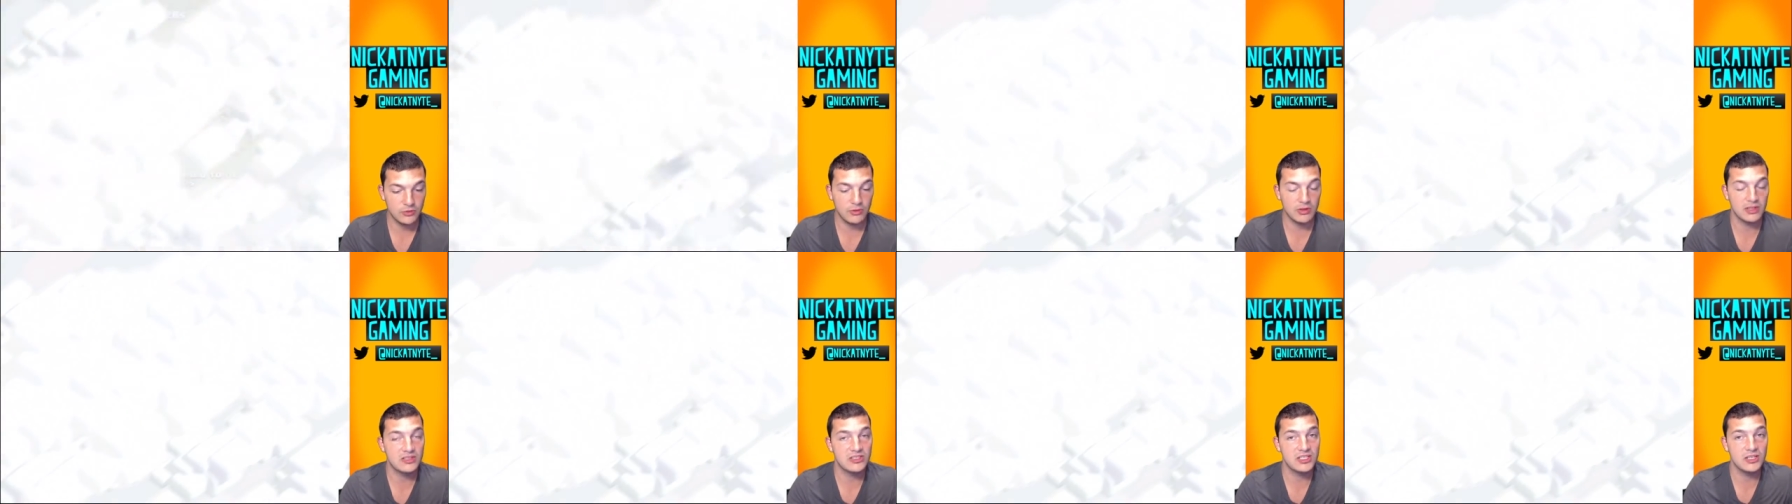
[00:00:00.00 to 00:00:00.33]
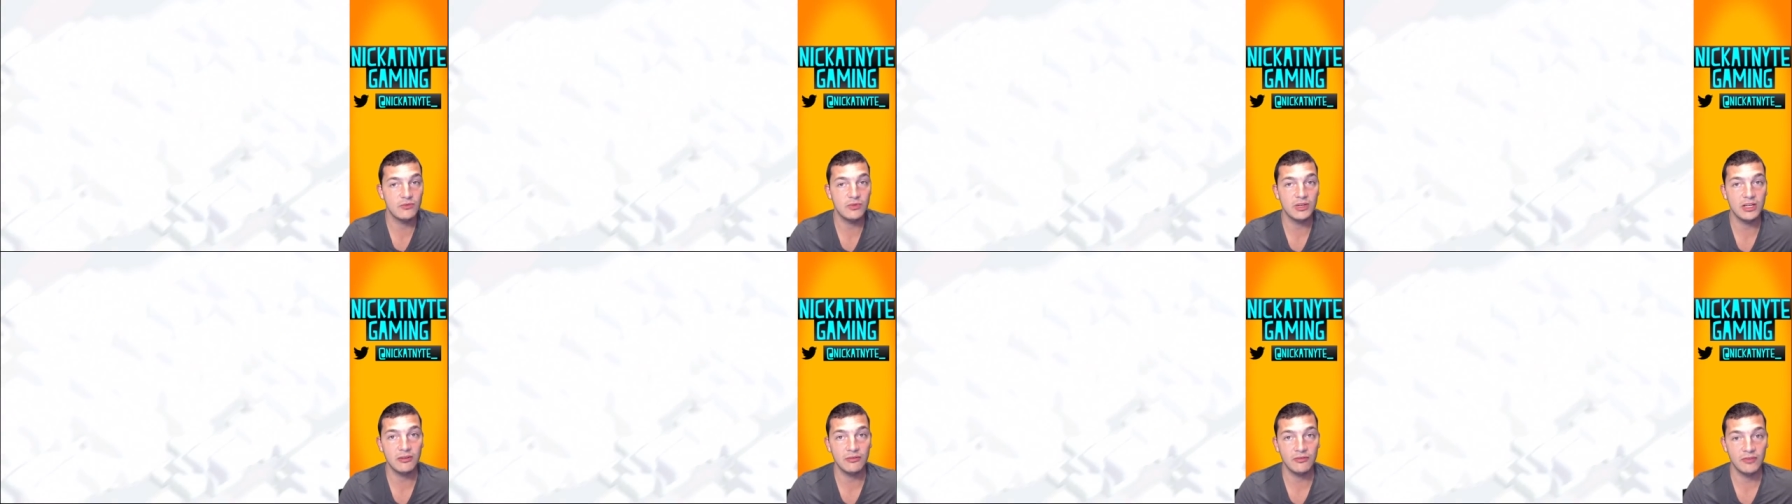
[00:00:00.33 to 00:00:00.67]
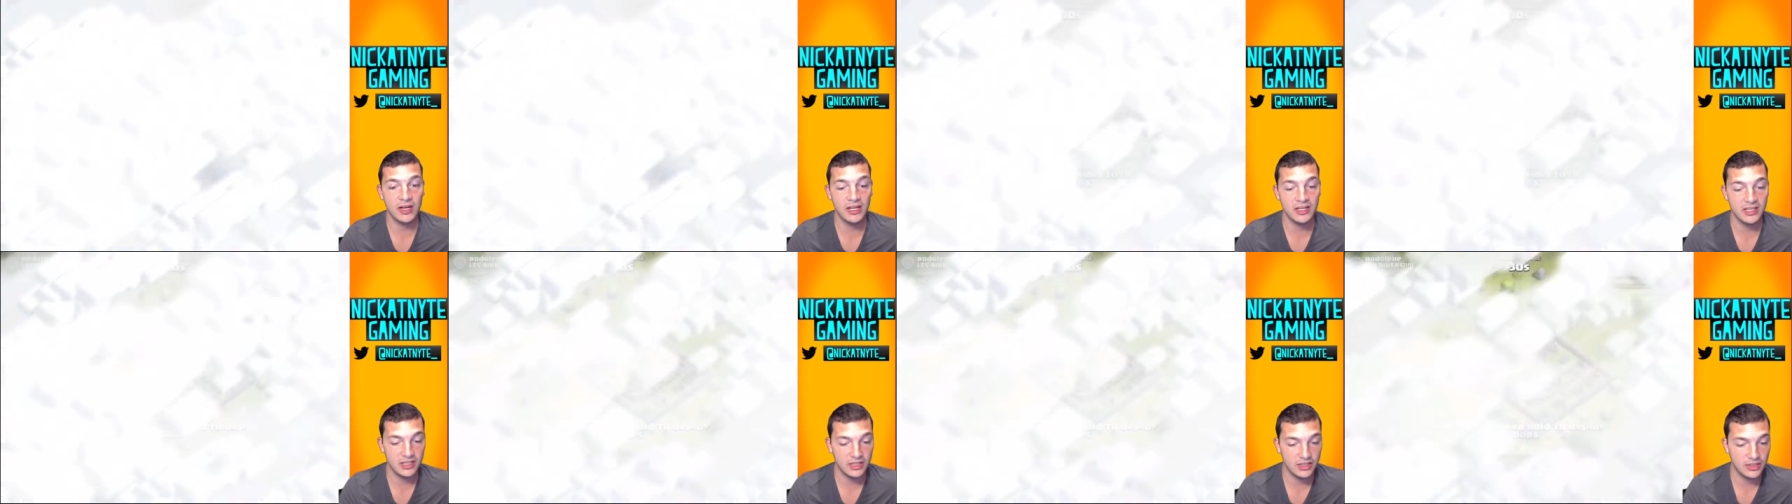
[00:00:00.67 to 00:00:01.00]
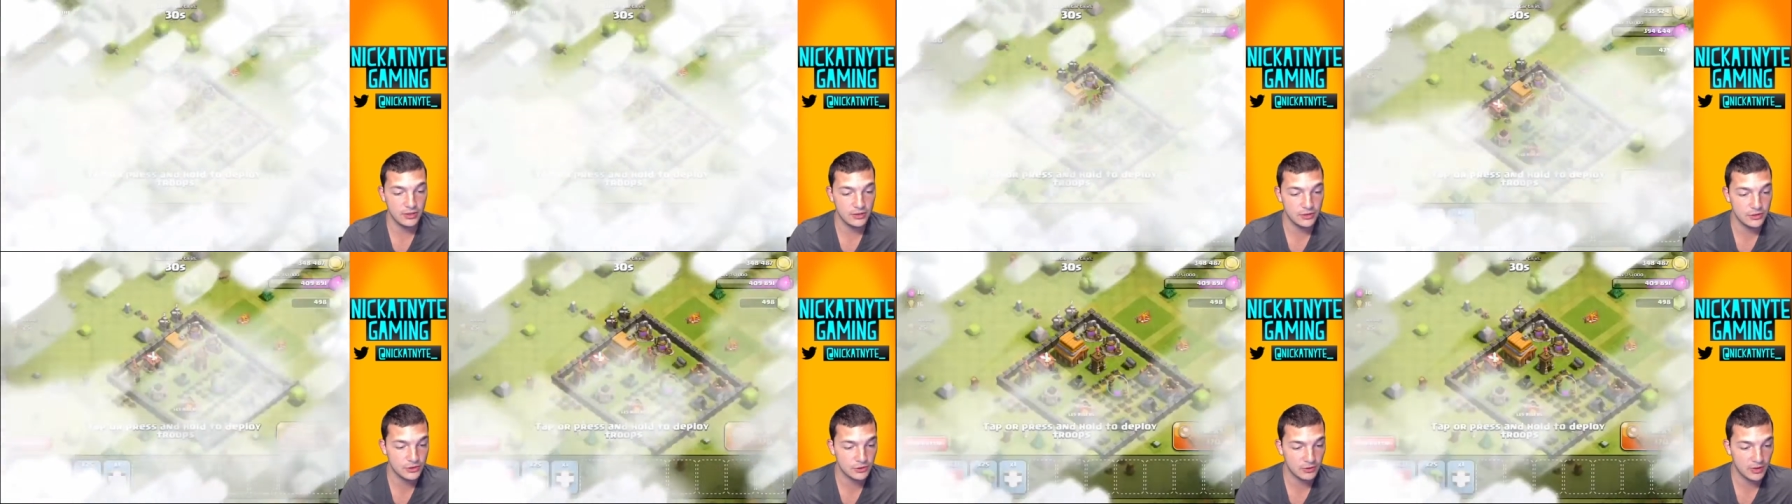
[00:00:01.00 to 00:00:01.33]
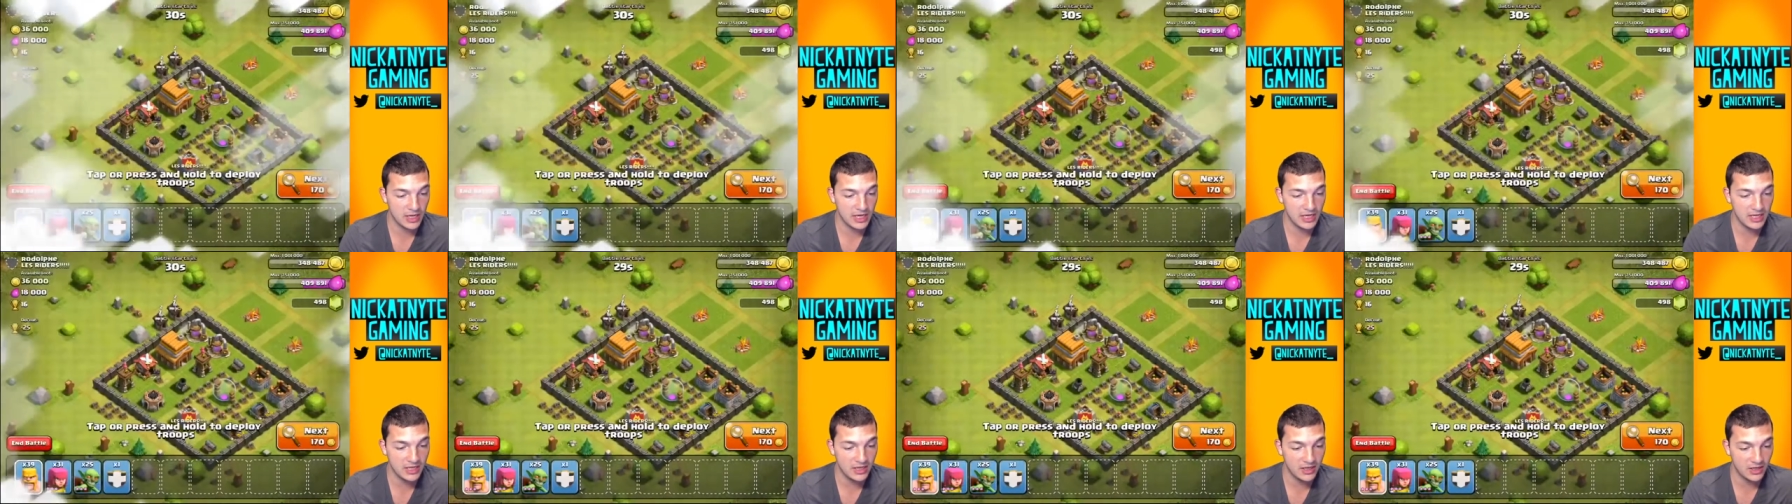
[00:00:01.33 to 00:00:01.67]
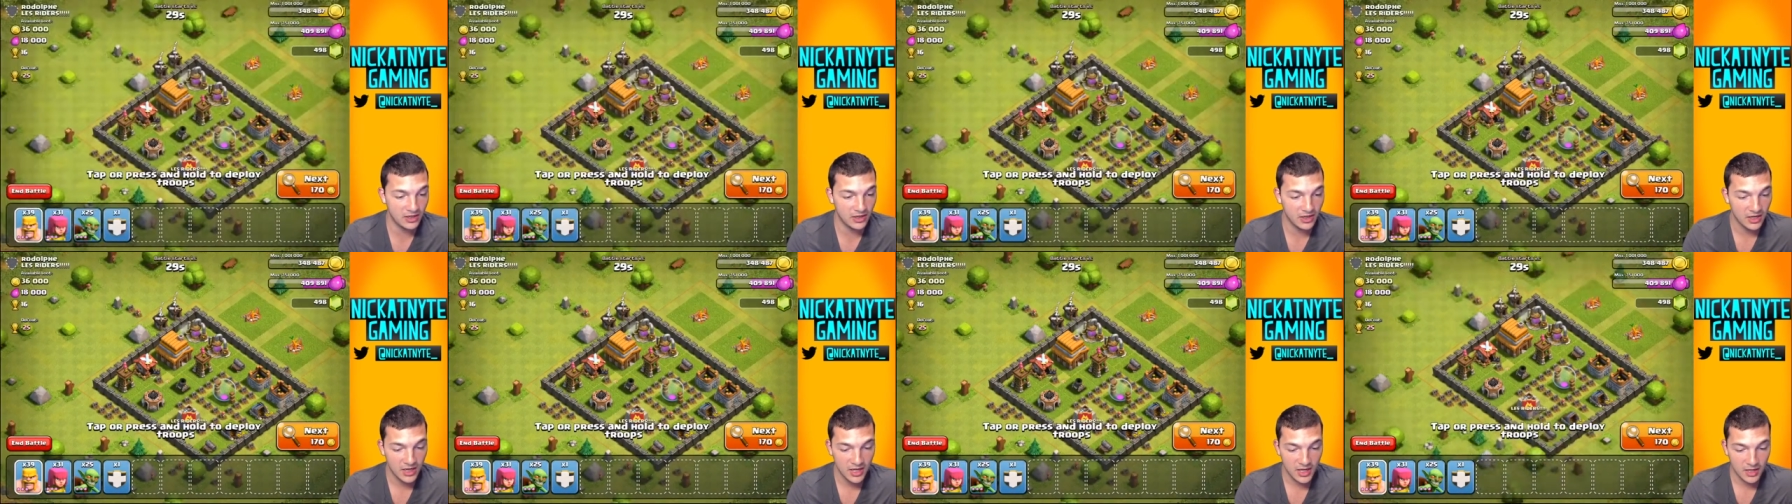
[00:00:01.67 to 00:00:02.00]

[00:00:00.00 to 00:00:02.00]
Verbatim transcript: Let's see if we can find a huge raid here,